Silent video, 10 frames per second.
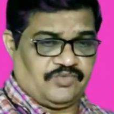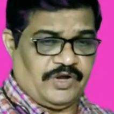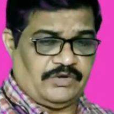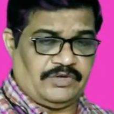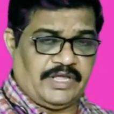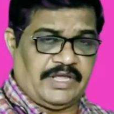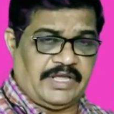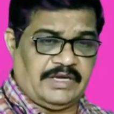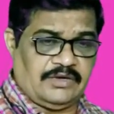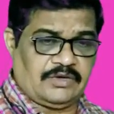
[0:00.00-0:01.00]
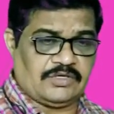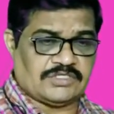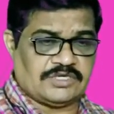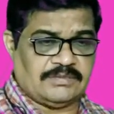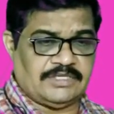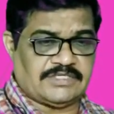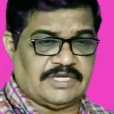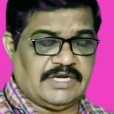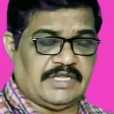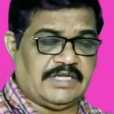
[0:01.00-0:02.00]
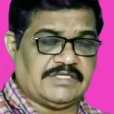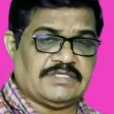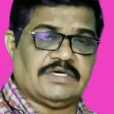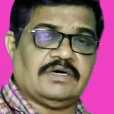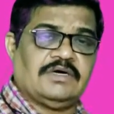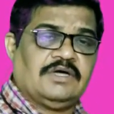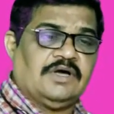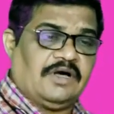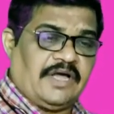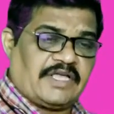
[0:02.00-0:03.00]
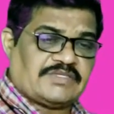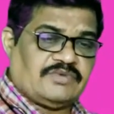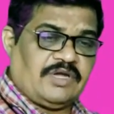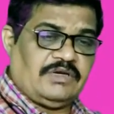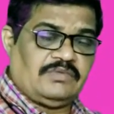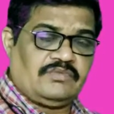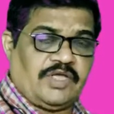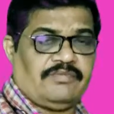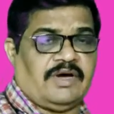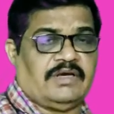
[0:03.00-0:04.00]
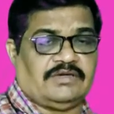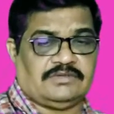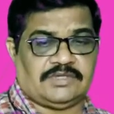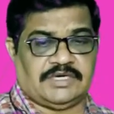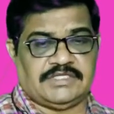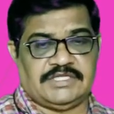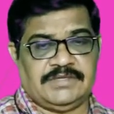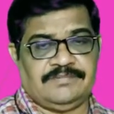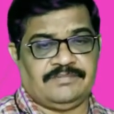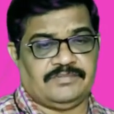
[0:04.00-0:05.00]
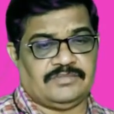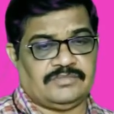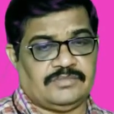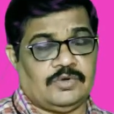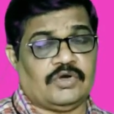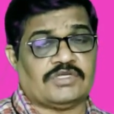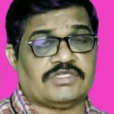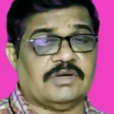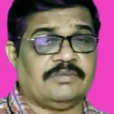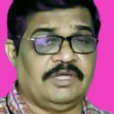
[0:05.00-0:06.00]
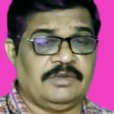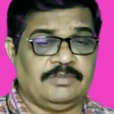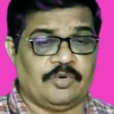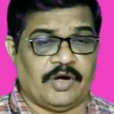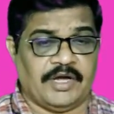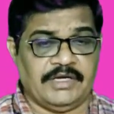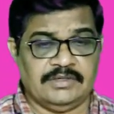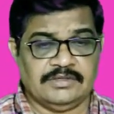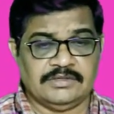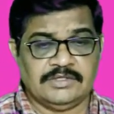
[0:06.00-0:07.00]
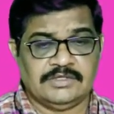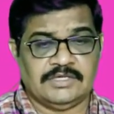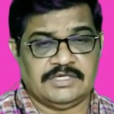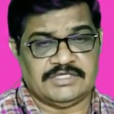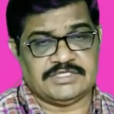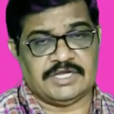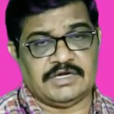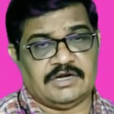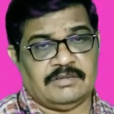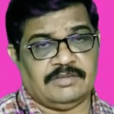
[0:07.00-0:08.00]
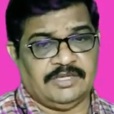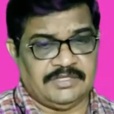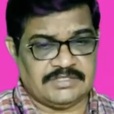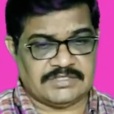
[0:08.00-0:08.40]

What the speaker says: have to take in locus of the center is x1, y1, that is the locus of the point. That is the center of the